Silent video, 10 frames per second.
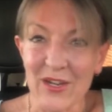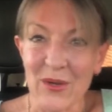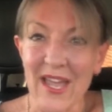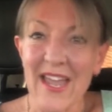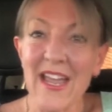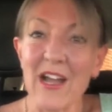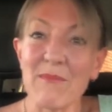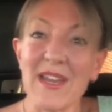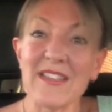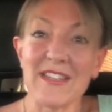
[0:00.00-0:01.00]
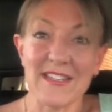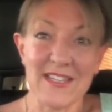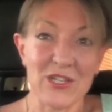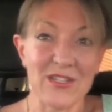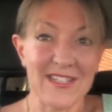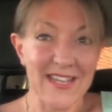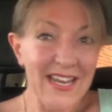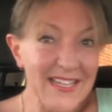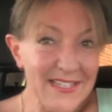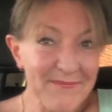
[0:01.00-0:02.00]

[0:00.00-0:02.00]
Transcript: Okay, I made the decision to sell it.